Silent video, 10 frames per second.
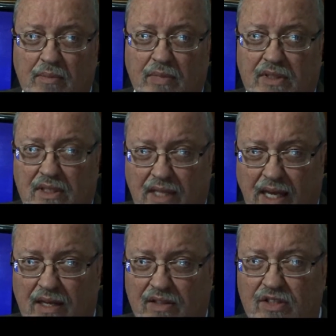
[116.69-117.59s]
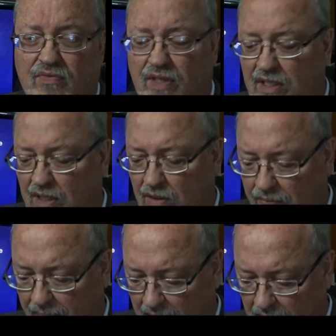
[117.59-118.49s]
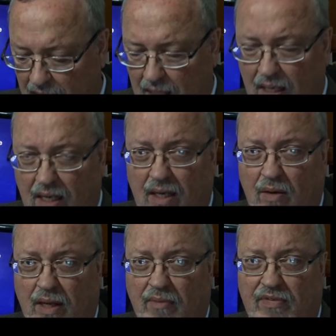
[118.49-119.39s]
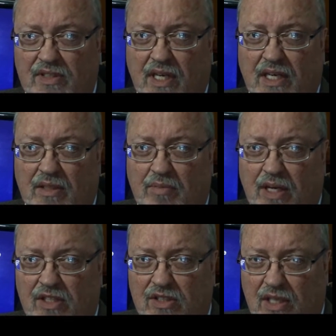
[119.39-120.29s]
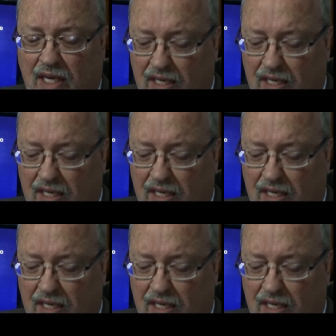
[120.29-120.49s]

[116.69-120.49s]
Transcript: But today on this video, emphasizing pages